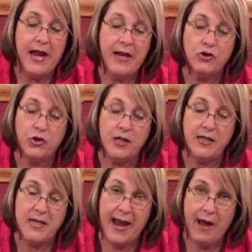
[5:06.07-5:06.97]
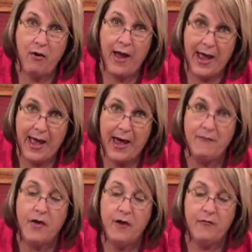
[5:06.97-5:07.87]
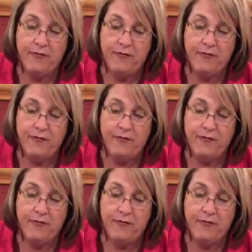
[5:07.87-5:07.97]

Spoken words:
and you're going to now have